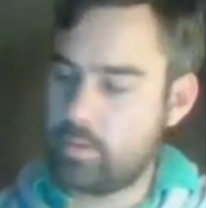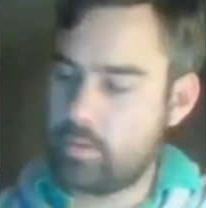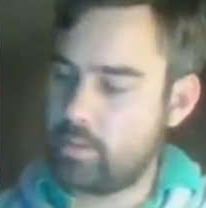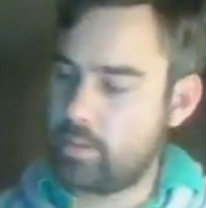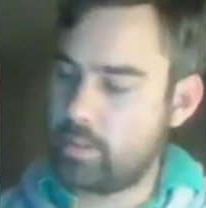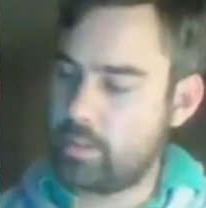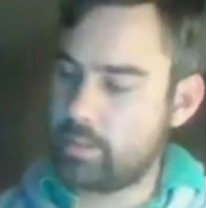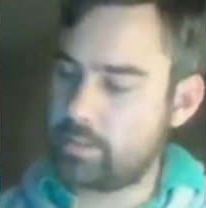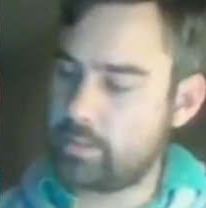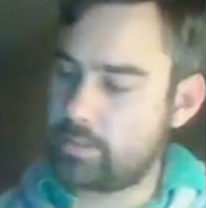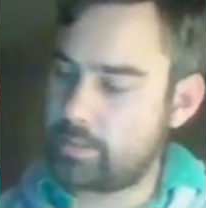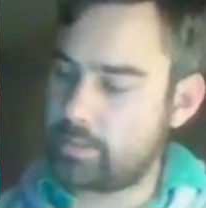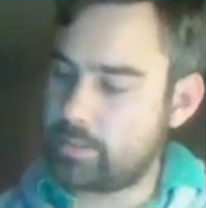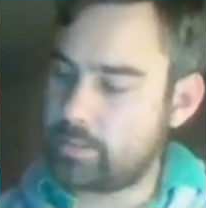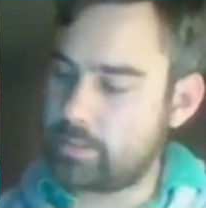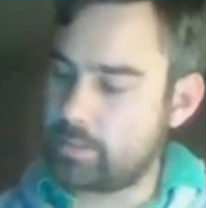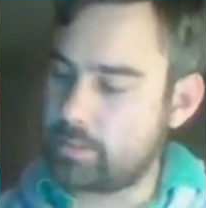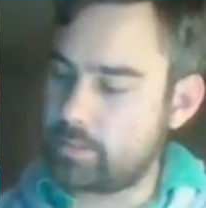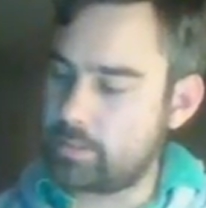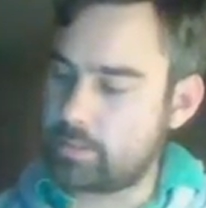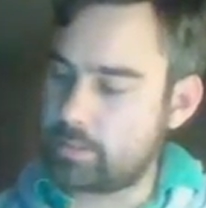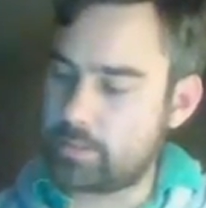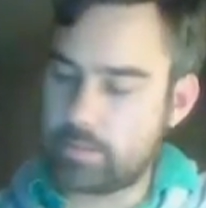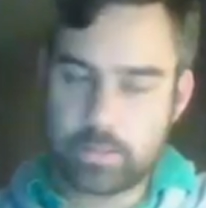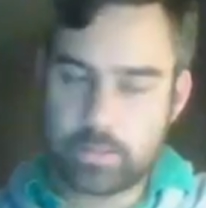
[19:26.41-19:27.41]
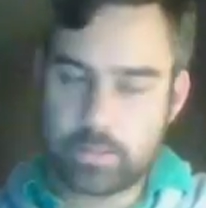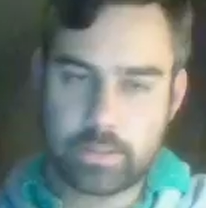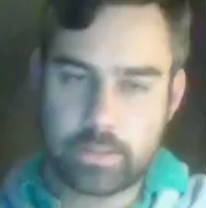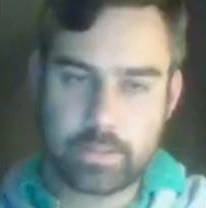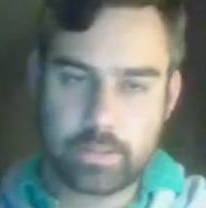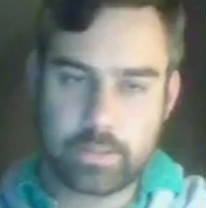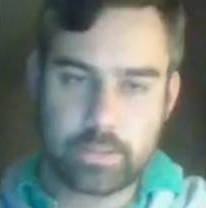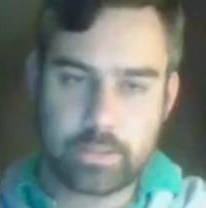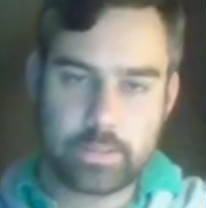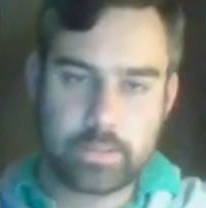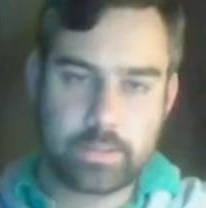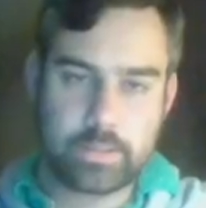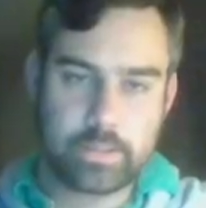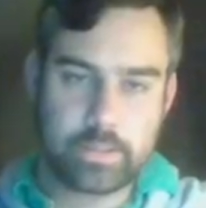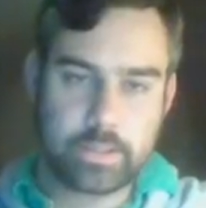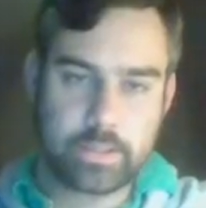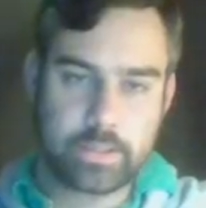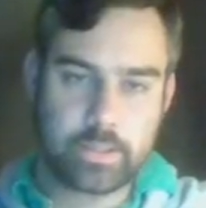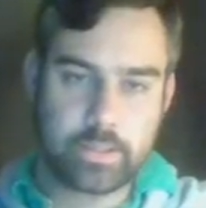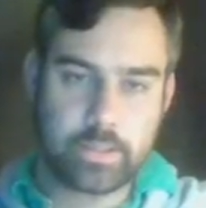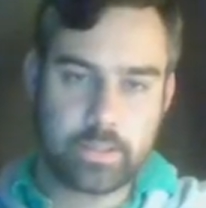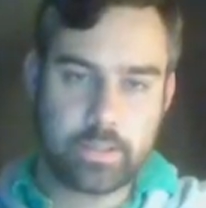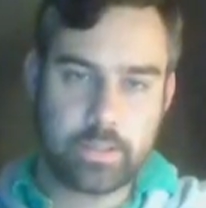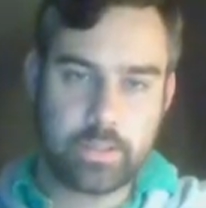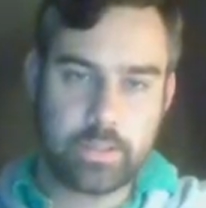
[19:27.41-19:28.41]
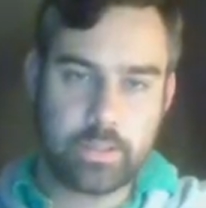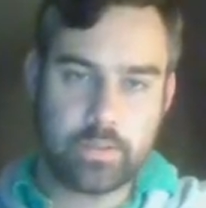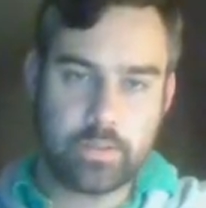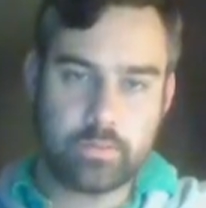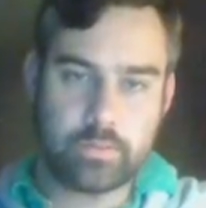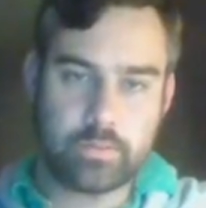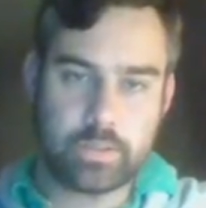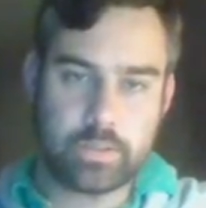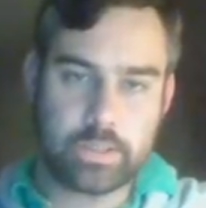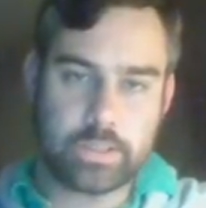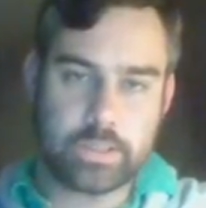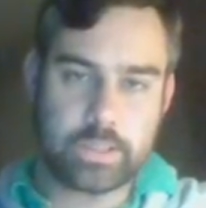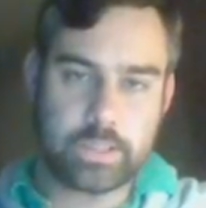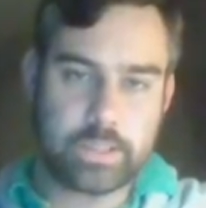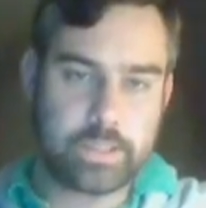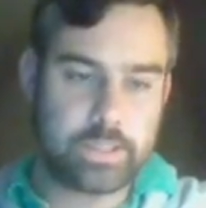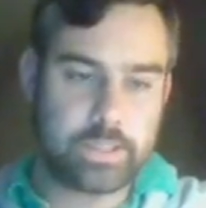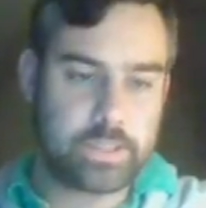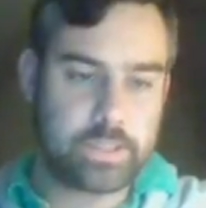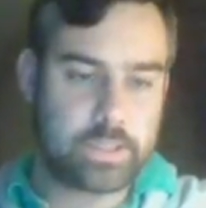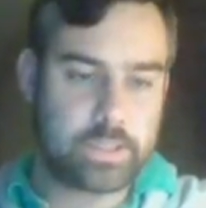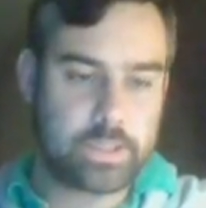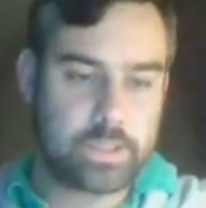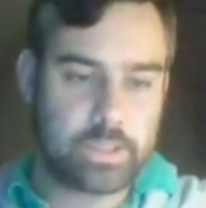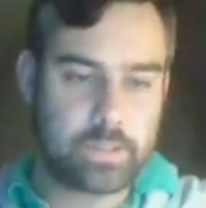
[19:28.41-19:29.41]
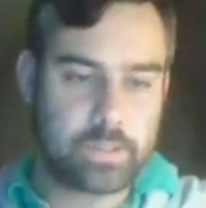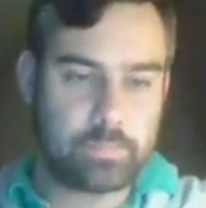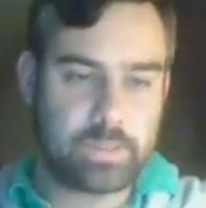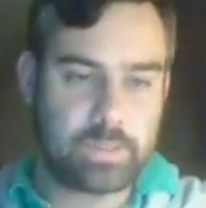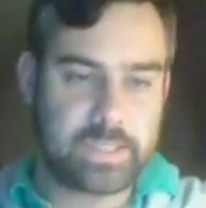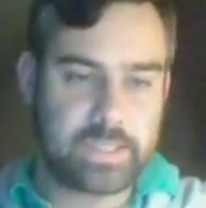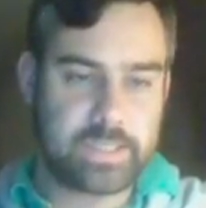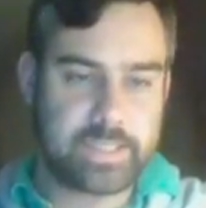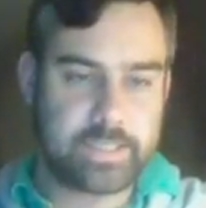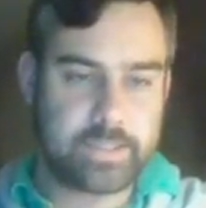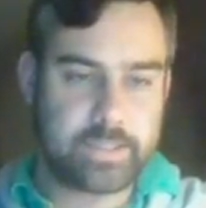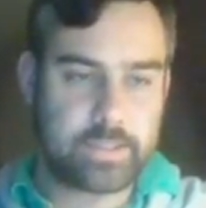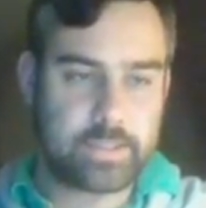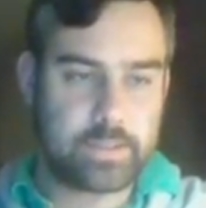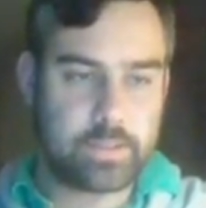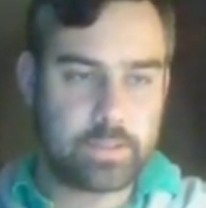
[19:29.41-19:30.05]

This is not exactly going as planned.